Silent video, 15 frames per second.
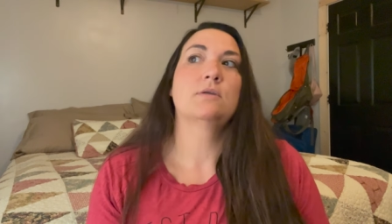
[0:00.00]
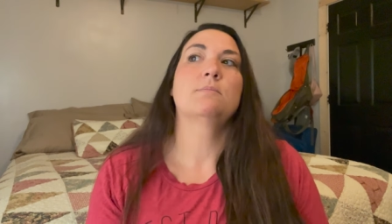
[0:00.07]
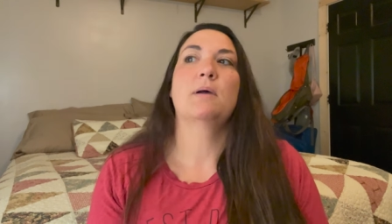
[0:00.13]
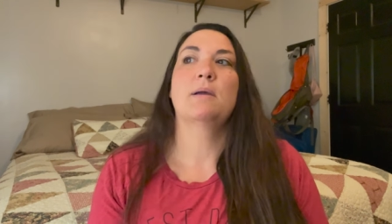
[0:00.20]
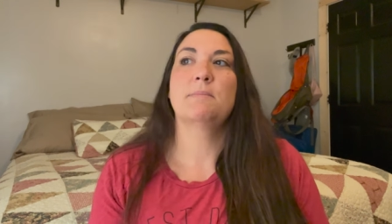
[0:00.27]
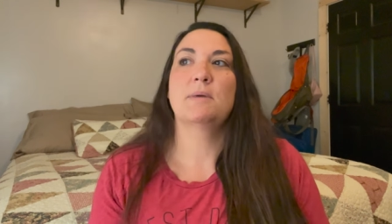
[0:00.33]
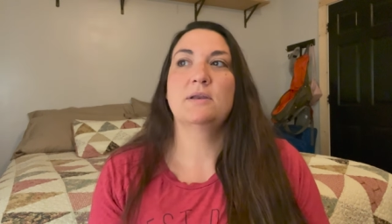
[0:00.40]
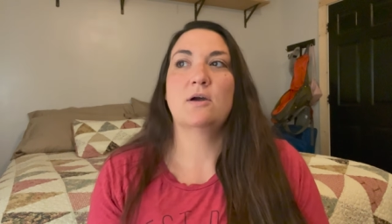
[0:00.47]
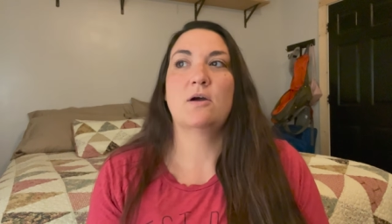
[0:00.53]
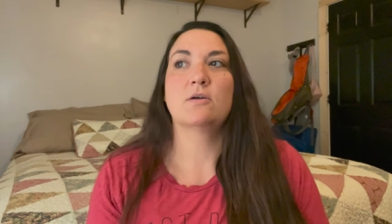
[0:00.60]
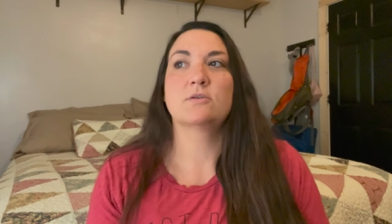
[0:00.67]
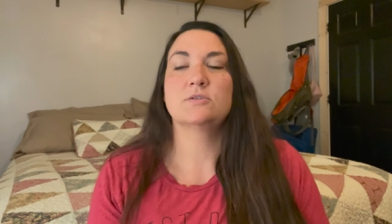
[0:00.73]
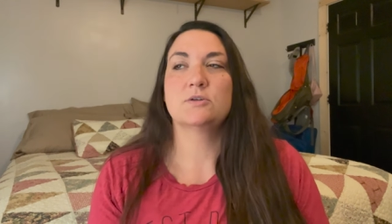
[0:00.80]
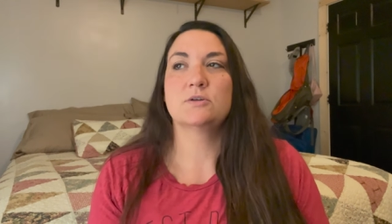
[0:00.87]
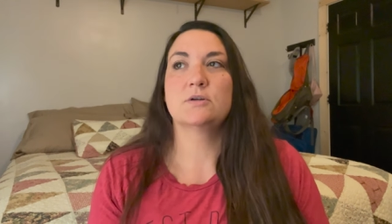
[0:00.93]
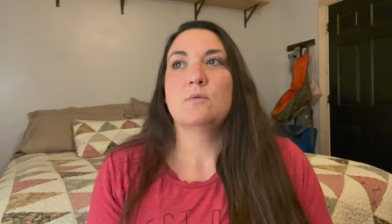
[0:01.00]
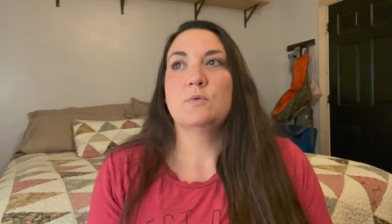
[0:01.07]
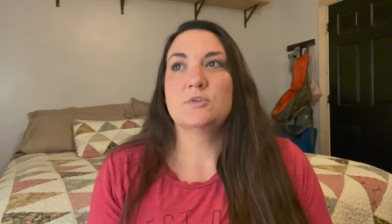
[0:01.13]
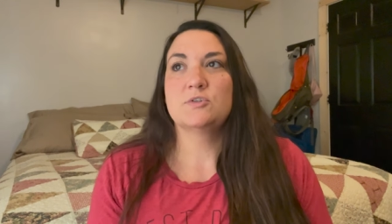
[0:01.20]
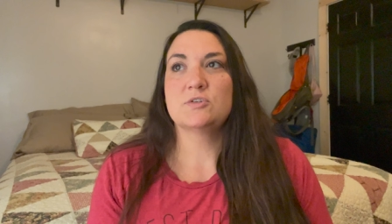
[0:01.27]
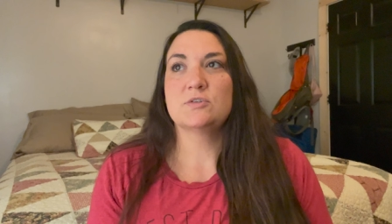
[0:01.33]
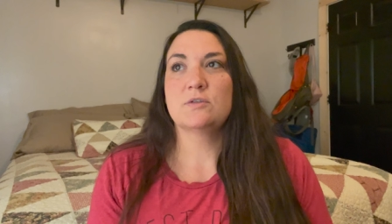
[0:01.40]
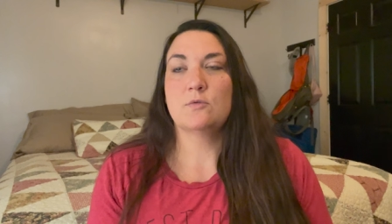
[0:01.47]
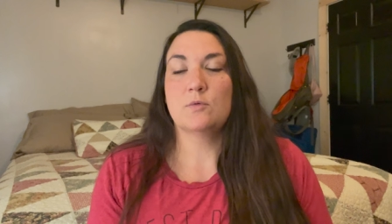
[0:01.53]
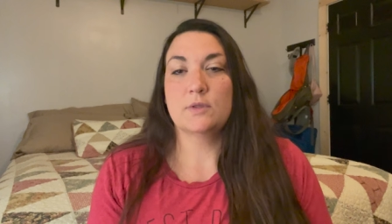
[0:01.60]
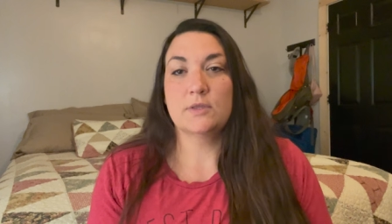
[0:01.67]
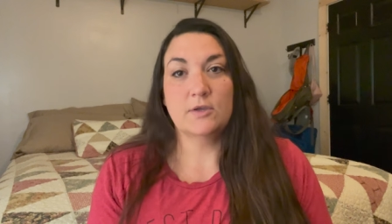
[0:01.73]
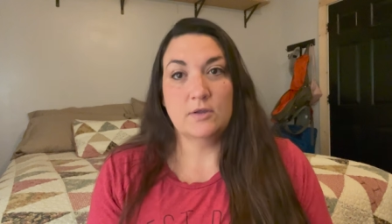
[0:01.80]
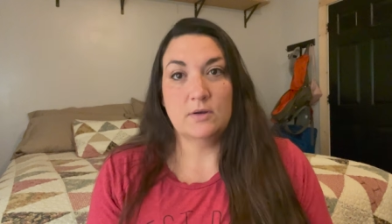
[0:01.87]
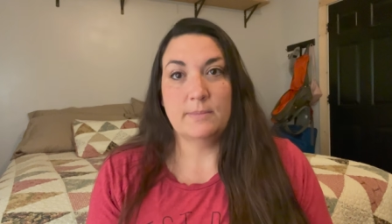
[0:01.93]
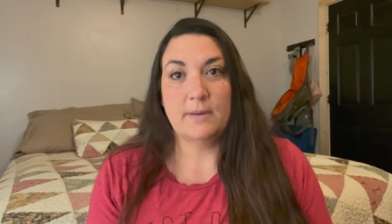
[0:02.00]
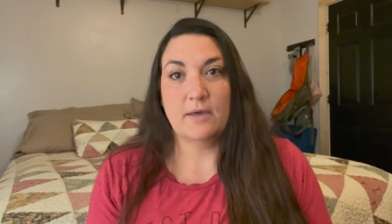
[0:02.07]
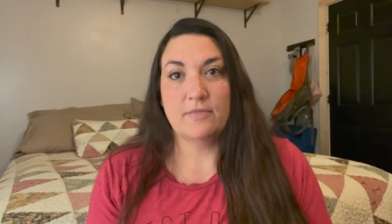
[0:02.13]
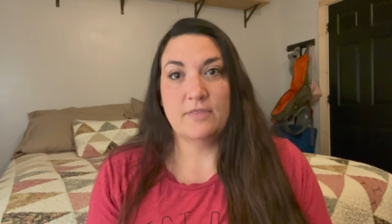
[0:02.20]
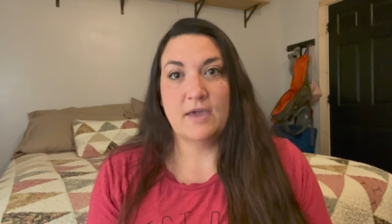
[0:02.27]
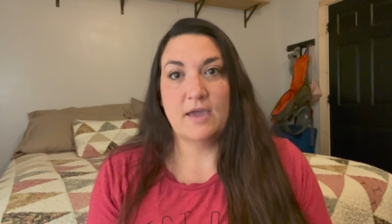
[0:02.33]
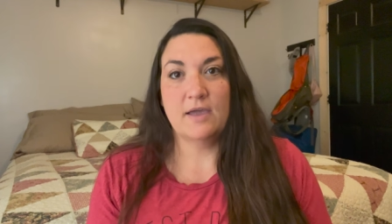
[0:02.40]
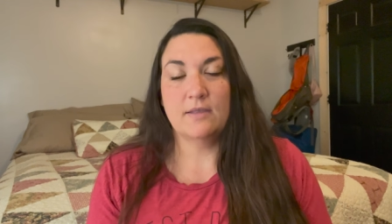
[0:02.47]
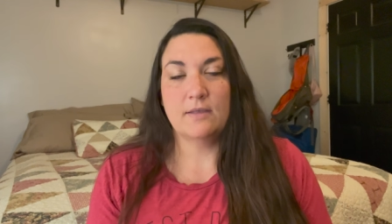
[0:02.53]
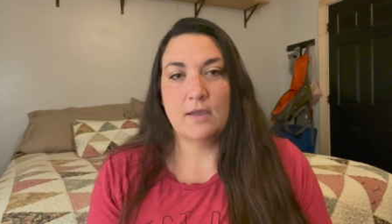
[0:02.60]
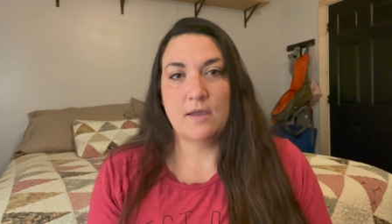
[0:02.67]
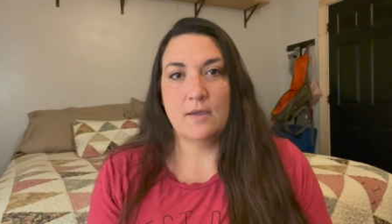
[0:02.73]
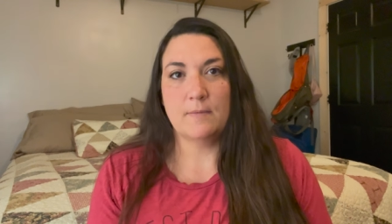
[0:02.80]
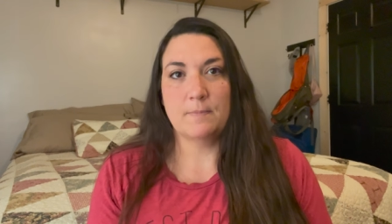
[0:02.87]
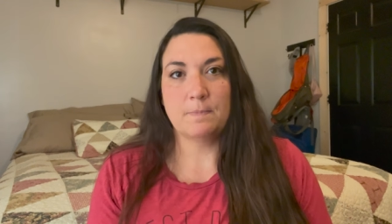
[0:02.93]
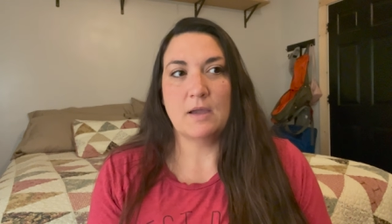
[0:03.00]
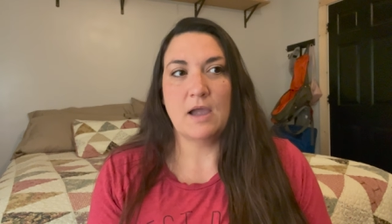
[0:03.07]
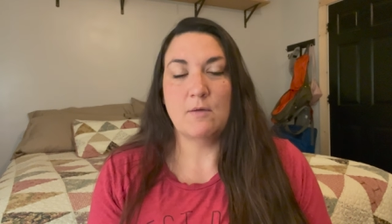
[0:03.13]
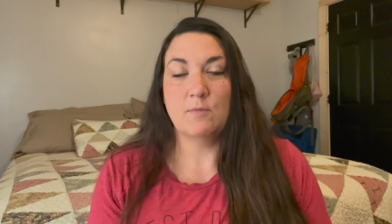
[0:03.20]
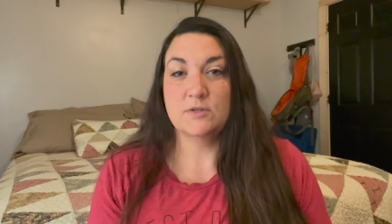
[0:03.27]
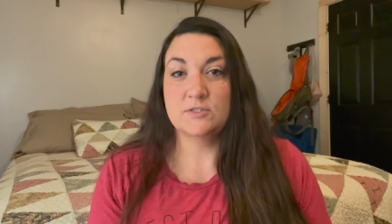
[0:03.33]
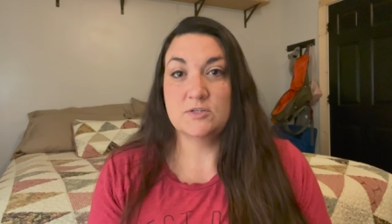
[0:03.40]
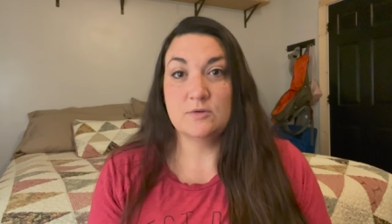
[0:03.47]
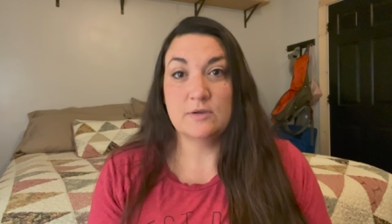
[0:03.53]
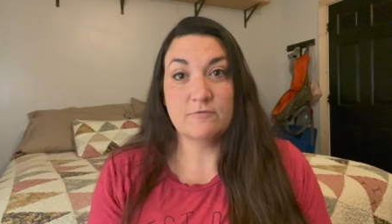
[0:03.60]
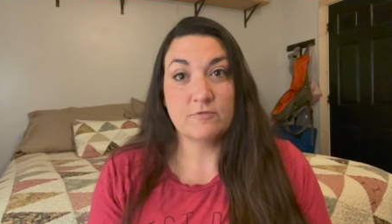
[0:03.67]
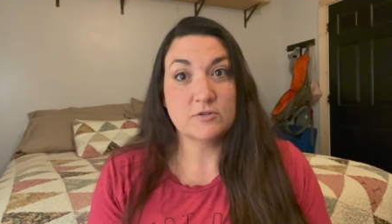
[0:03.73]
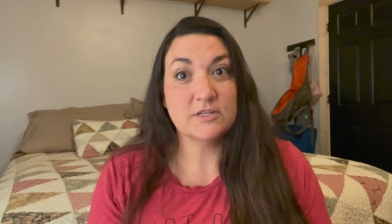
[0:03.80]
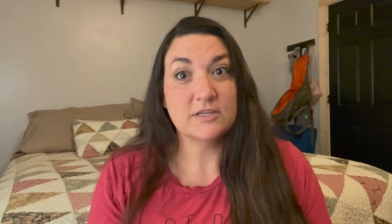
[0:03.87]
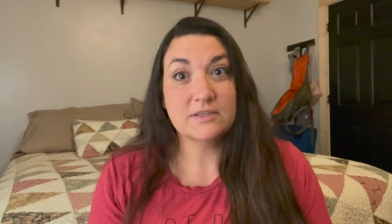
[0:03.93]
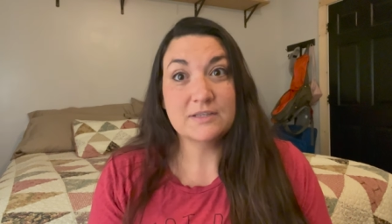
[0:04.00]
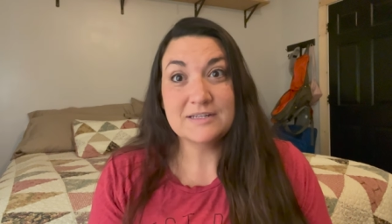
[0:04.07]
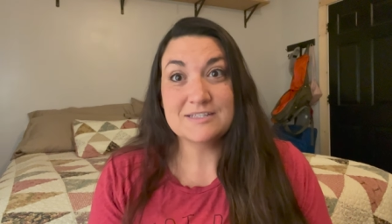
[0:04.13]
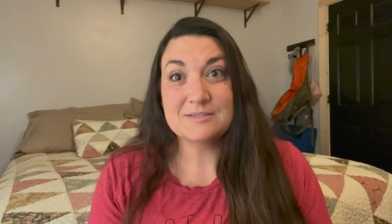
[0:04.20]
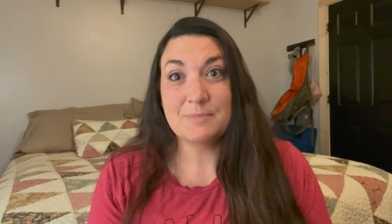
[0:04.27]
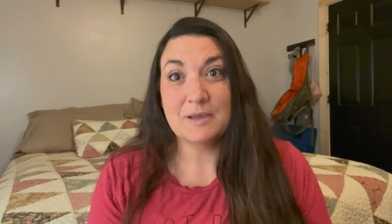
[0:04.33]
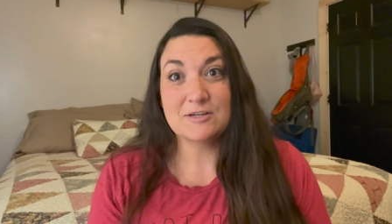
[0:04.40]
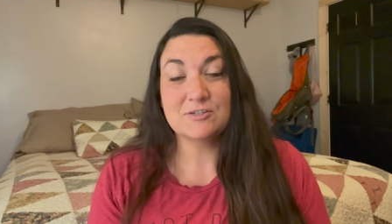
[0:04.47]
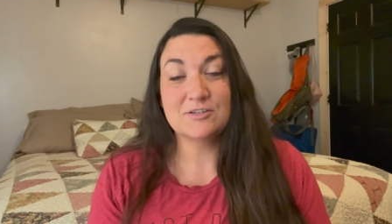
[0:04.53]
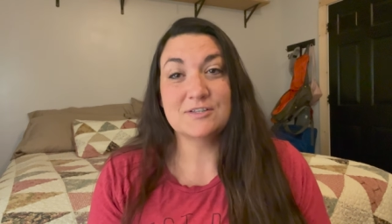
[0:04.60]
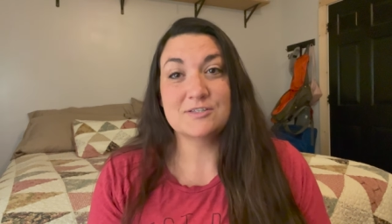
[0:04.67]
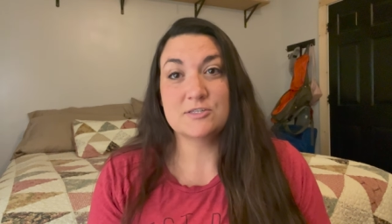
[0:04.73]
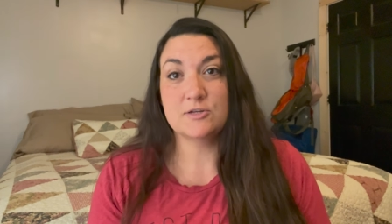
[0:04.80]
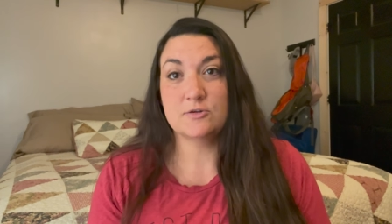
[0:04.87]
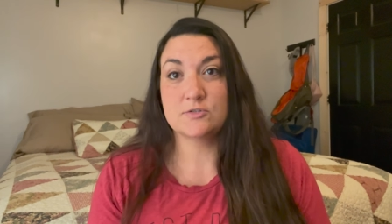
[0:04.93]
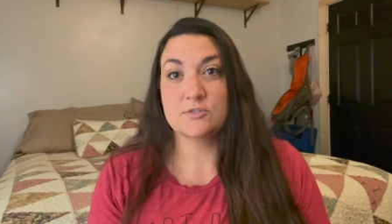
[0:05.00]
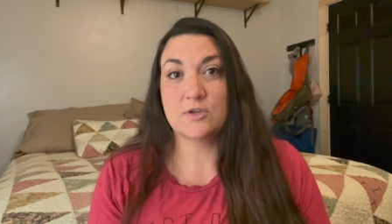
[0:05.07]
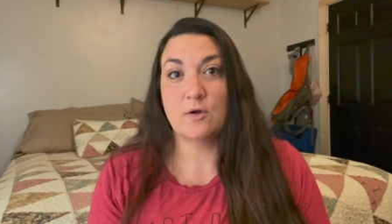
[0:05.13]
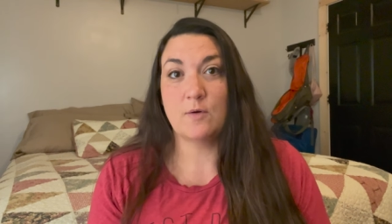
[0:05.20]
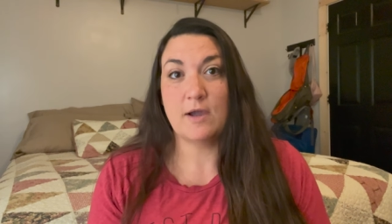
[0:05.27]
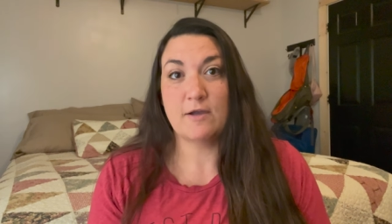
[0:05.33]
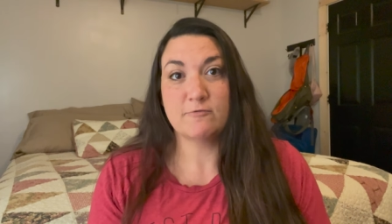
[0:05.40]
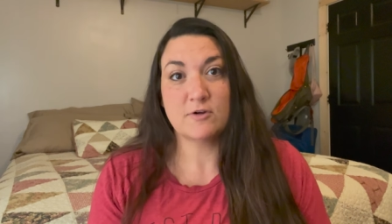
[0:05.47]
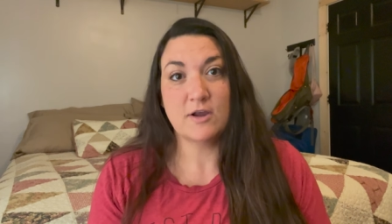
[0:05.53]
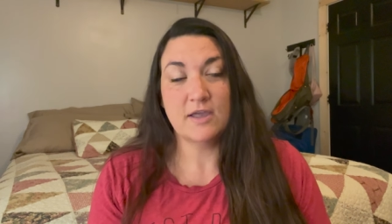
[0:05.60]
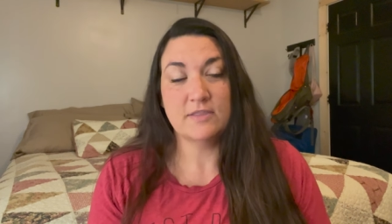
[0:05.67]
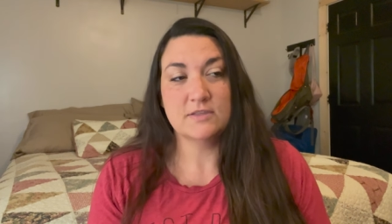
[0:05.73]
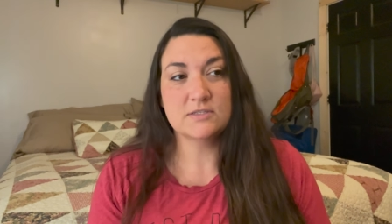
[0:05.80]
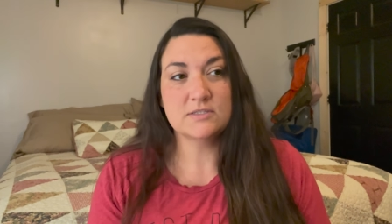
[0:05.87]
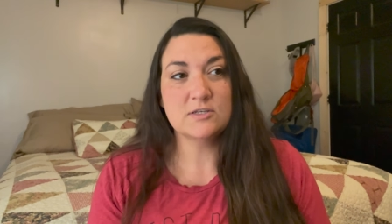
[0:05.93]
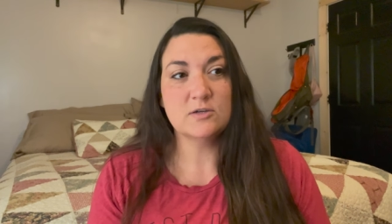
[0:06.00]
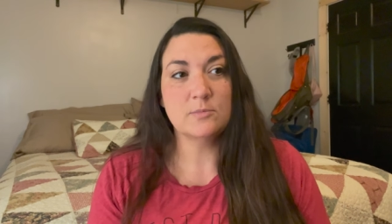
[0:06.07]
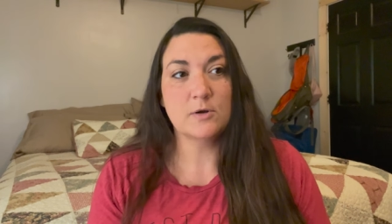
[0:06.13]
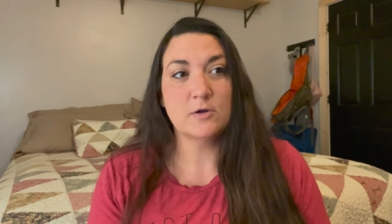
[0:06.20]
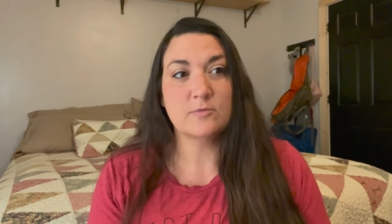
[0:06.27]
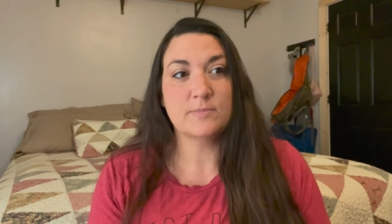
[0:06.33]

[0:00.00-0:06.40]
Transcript: by my doctor, which they're really good about that. Um, I went to infertility specialist years ago after I had the stillbirth